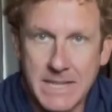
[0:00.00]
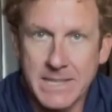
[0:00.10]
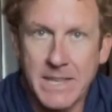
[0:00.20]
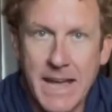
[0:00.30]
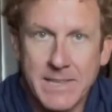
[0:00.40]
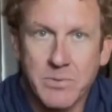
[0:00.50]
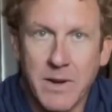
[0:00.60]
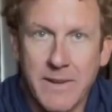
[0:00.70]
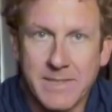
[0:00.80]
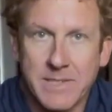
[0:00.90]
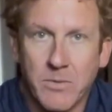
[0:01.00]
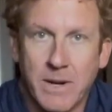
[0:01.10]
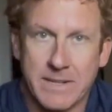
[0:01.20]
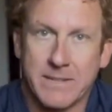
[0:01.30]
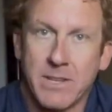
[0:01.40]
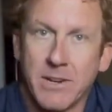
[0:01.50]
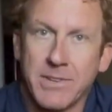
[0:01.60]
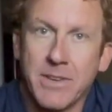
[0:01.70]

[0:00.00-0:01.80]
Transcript: get 8 to 12 ounces of water. Now Dr.